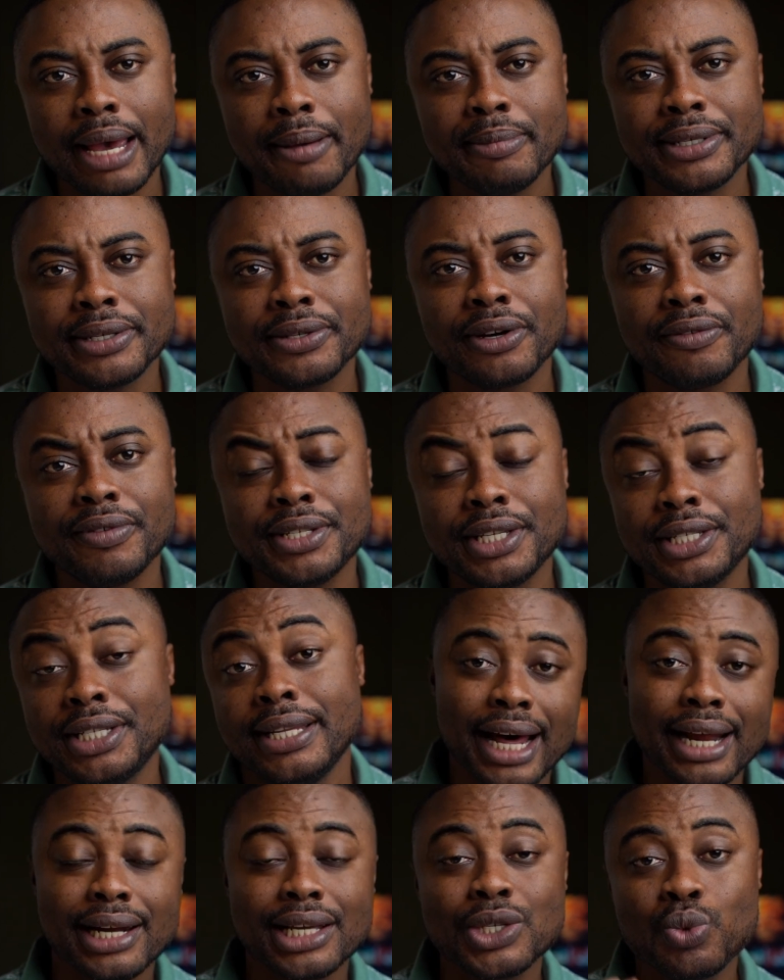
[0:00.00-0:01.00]
MTN conversation.
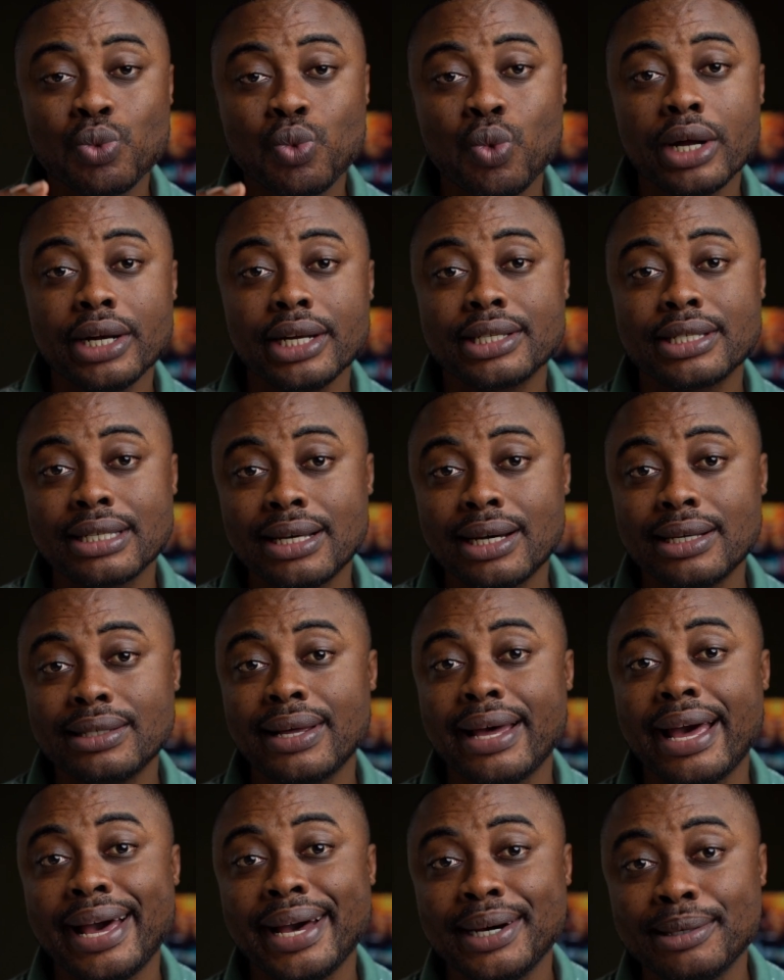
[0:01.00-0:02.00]
That is what is going
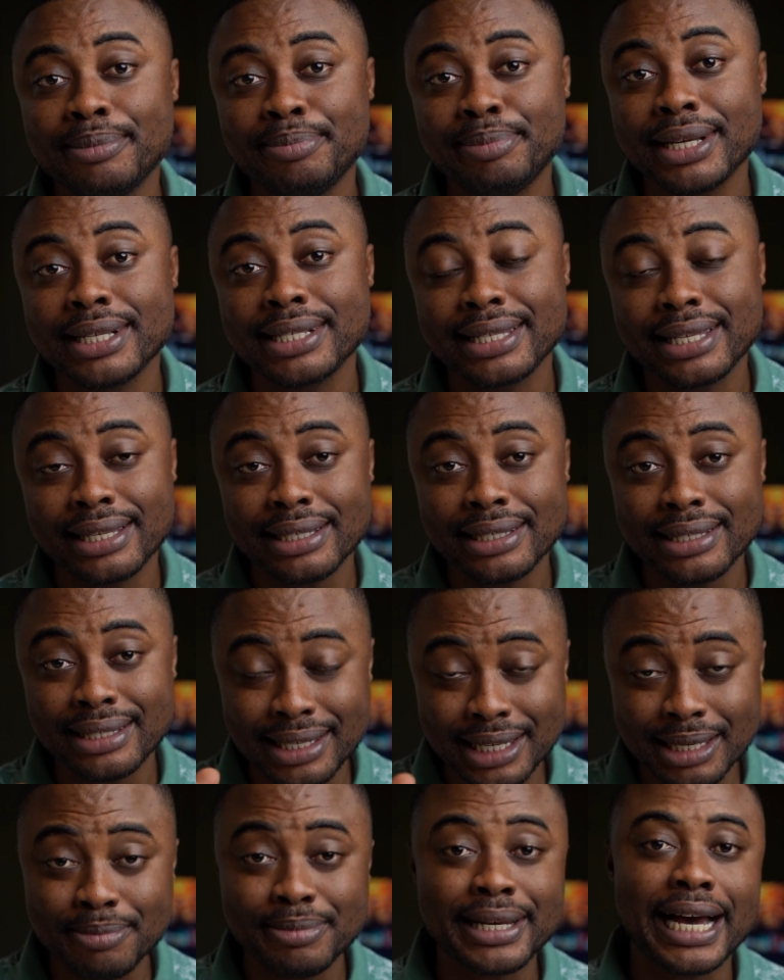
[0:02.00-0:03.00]
to help us
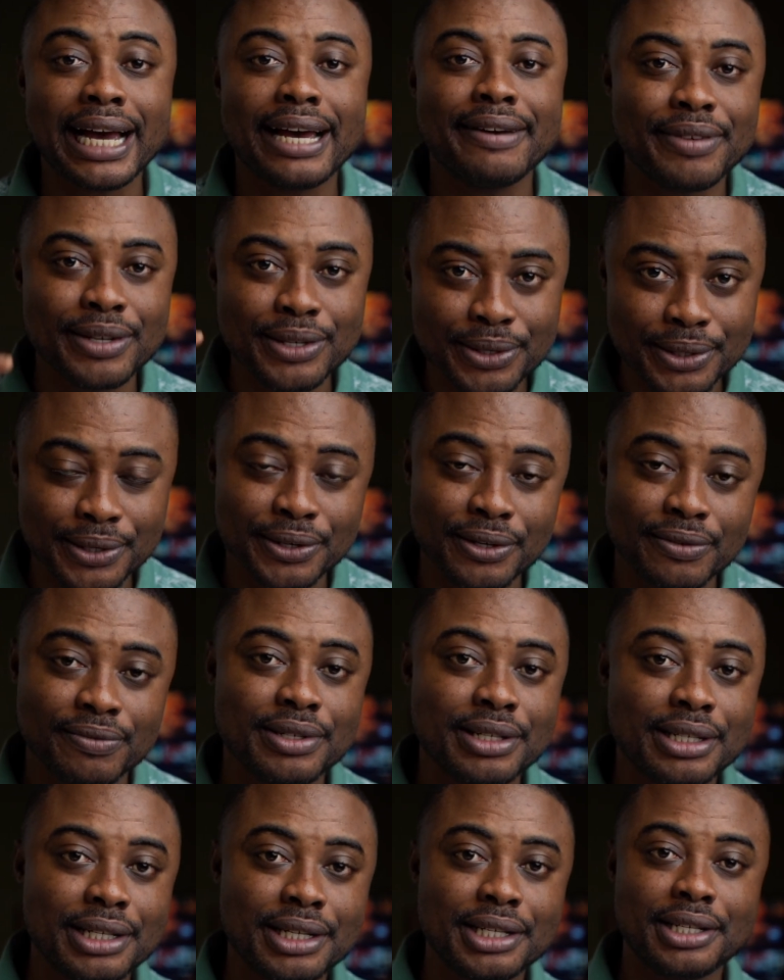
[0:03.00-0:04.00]
deep dive into the
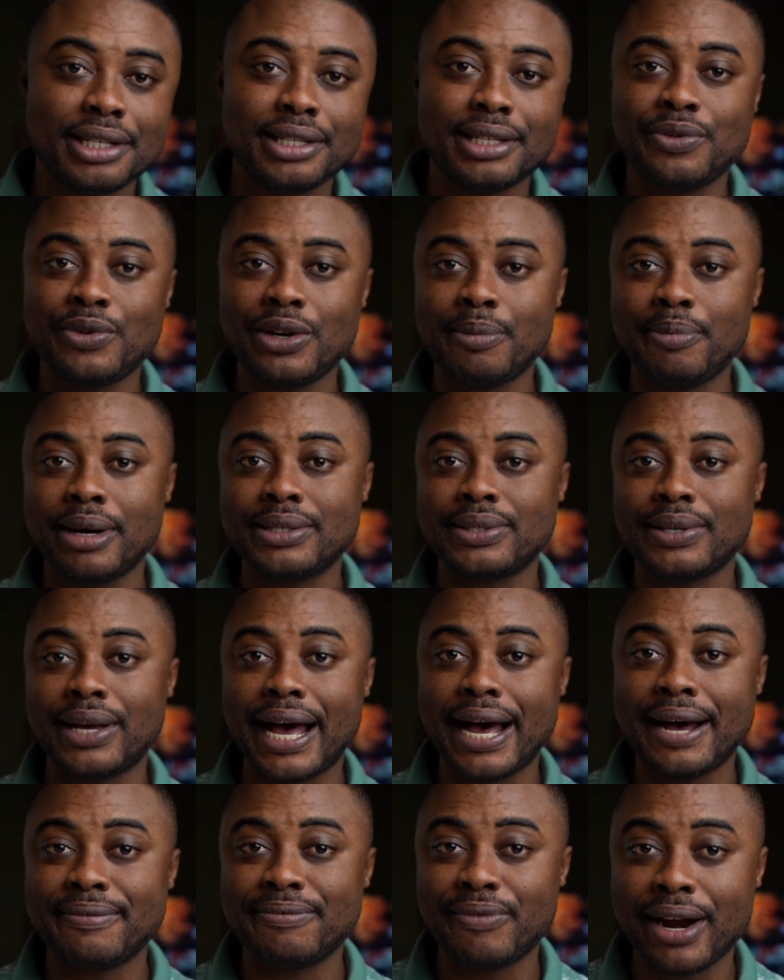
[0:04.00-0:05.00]
conversation that we're about to
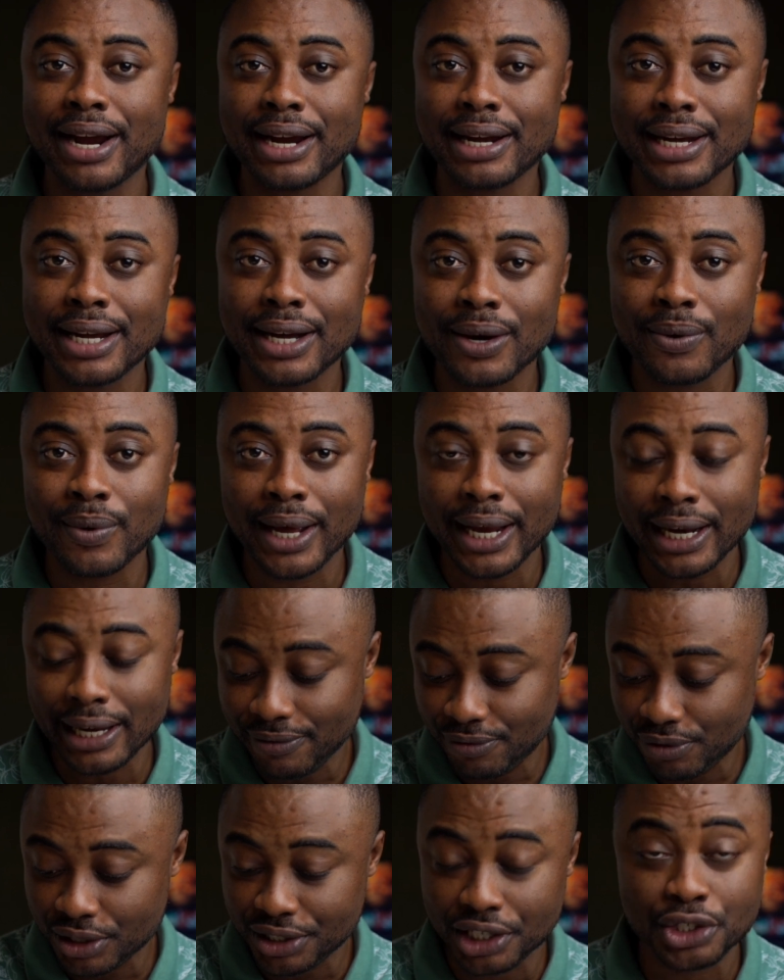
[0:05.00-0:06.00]
have right now. And
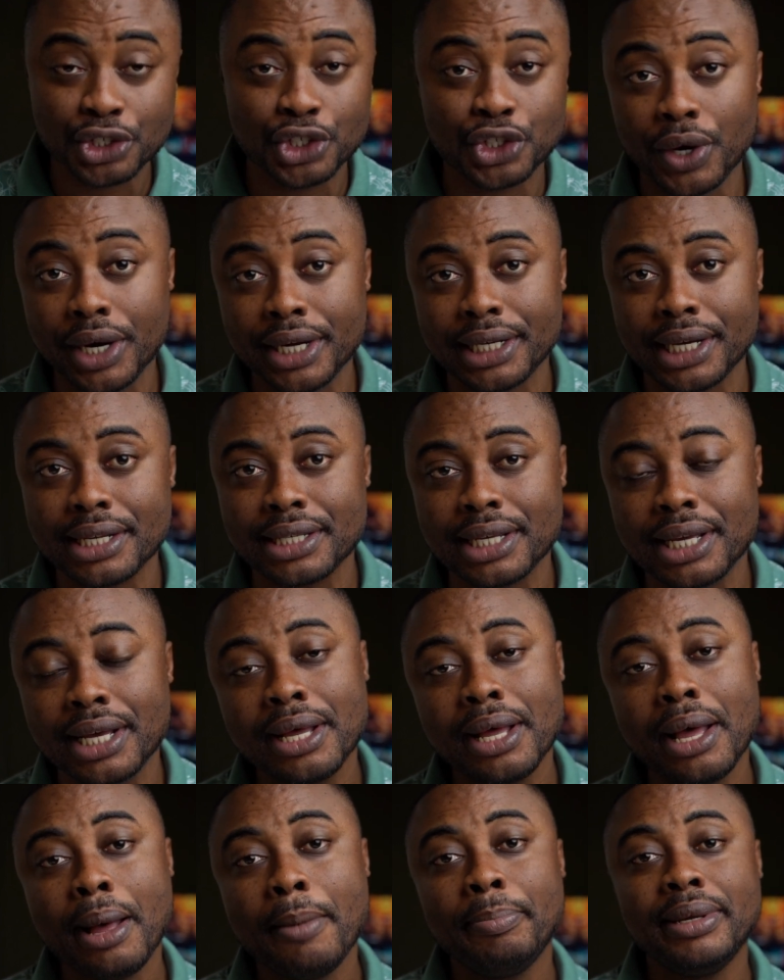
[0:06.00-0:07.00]
if you just joined us,
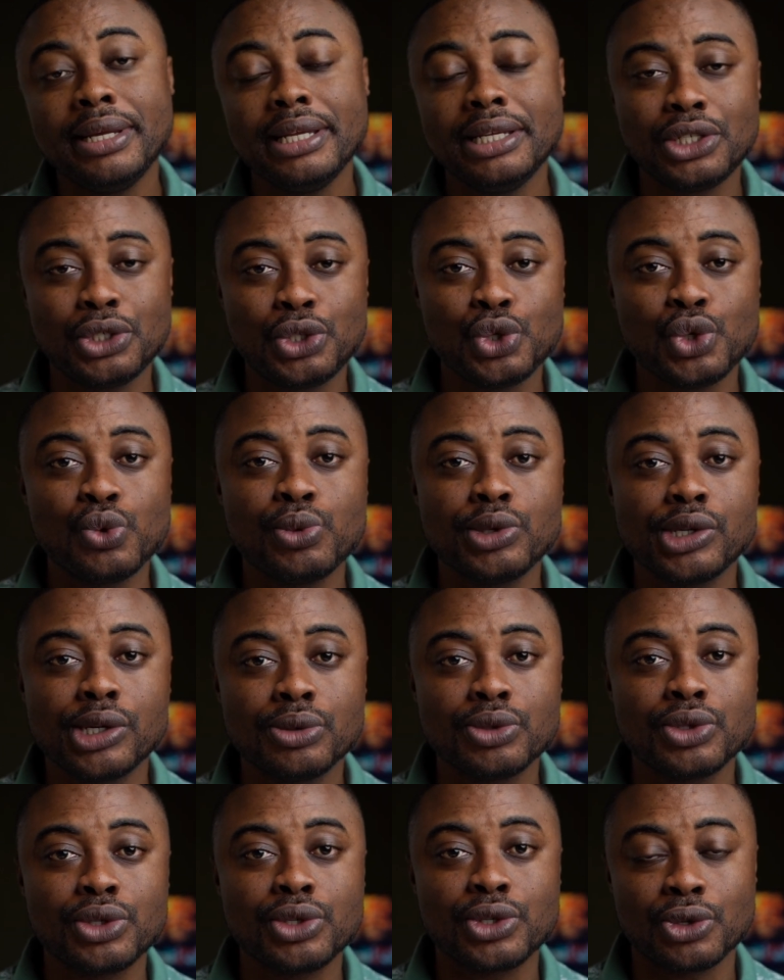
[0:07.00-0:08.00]
please do
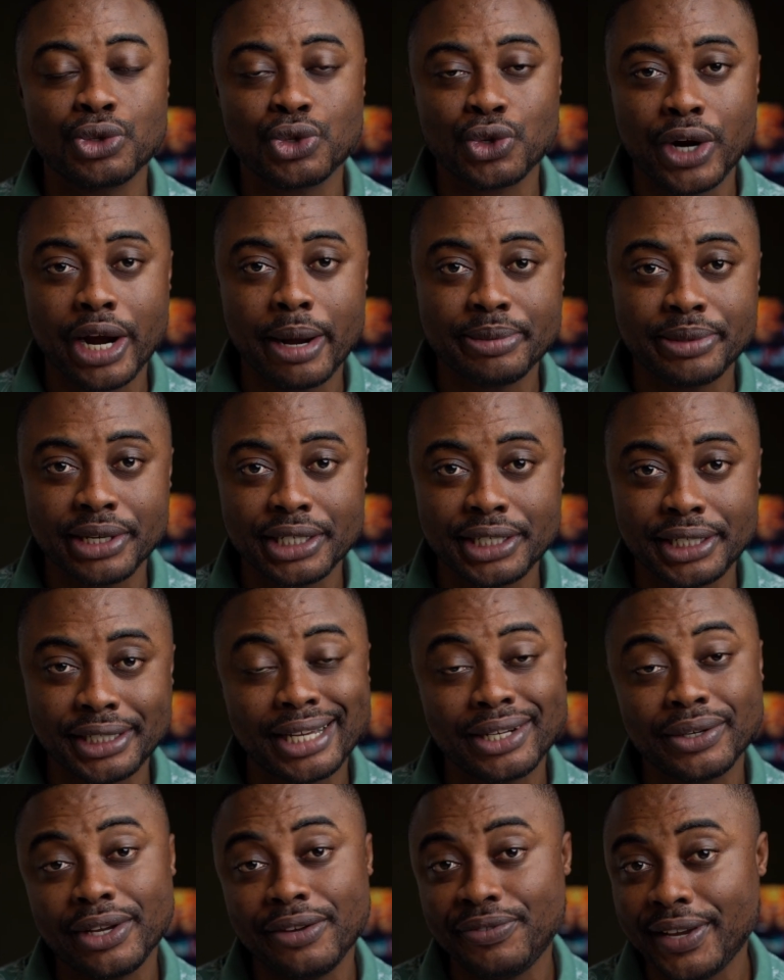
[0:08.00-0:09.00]
well to subscribe to the
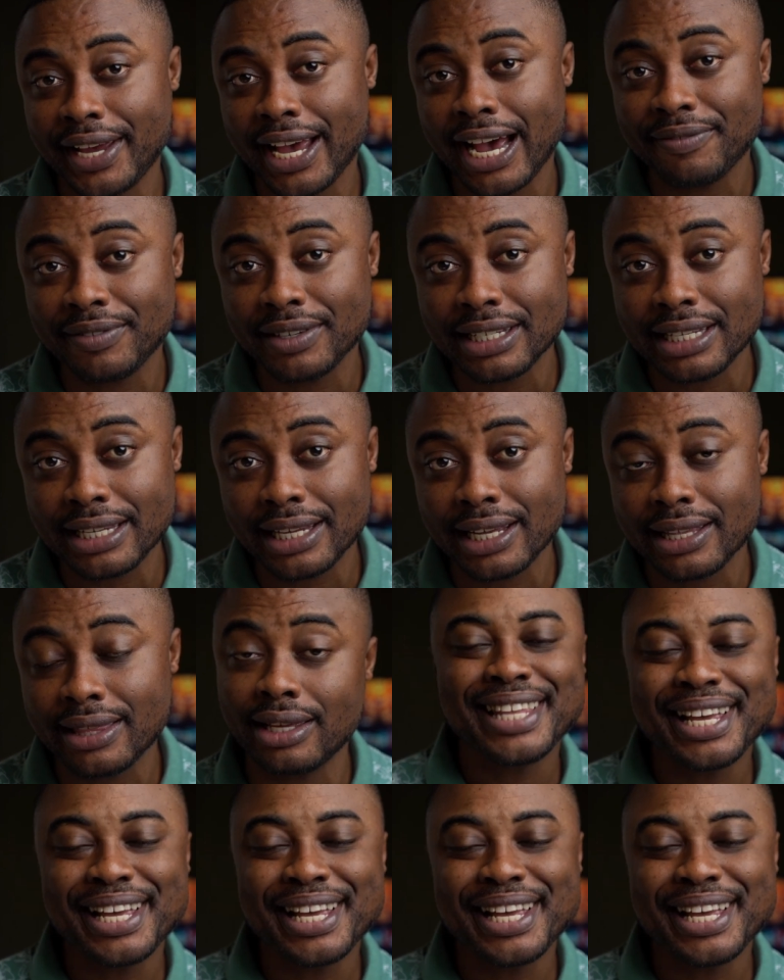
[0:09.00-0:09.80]
channel if you haven't yet.